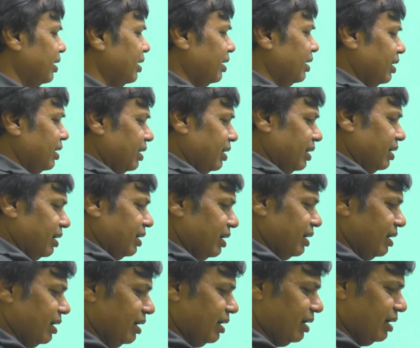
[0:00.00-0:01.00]

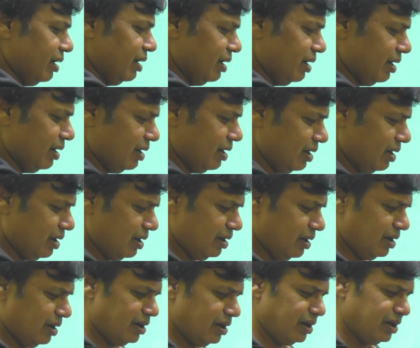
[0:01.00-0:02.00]
an
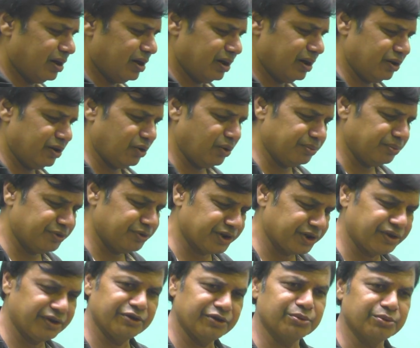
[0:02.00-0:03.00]
object is moving
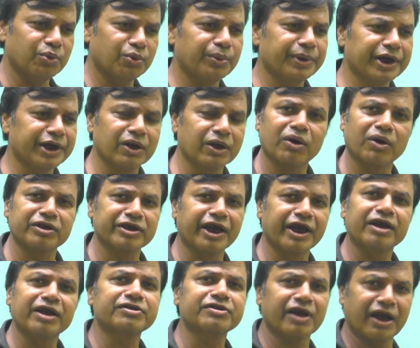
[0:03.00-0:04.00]
along the
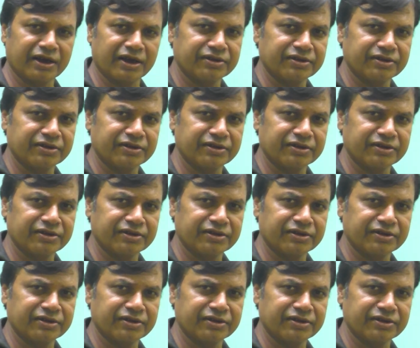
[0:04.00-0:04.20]
x-axis.